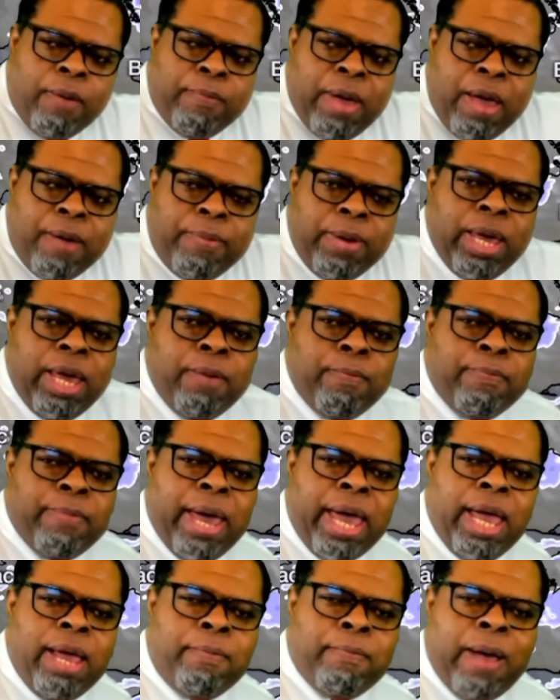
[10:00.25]
Maybe in
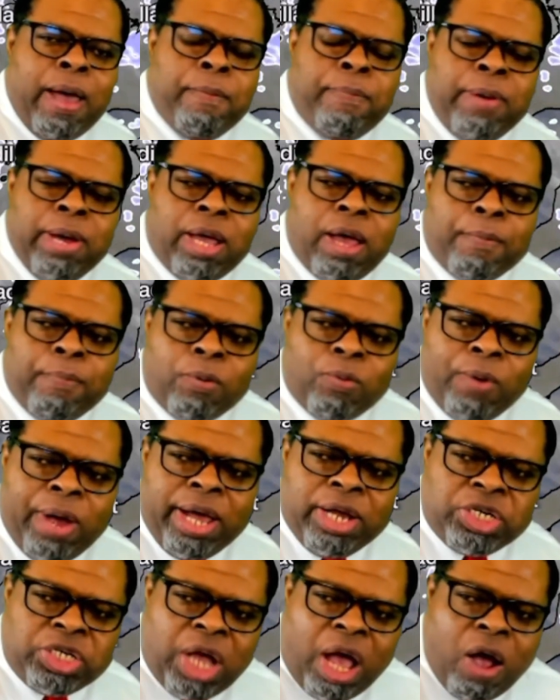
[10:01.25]
Maine might pick up a
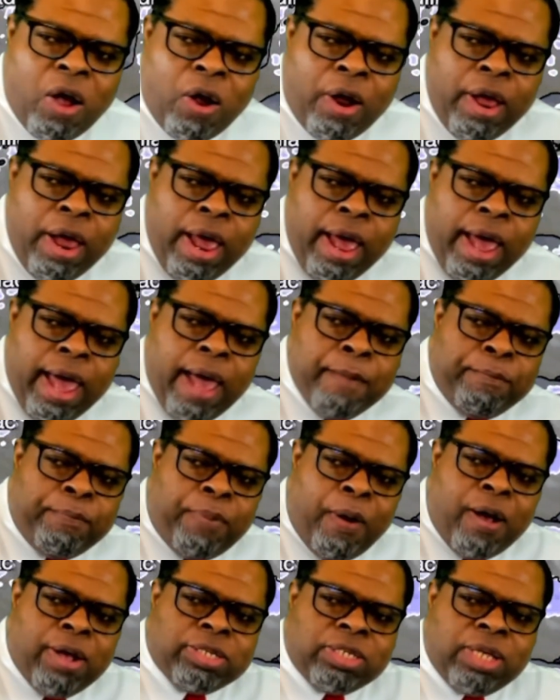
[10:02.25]
rain shower, and
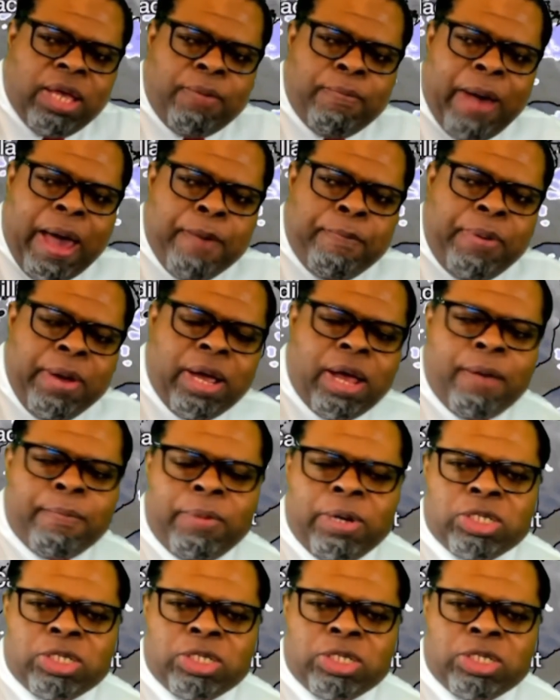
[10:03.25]
Boston might pick up a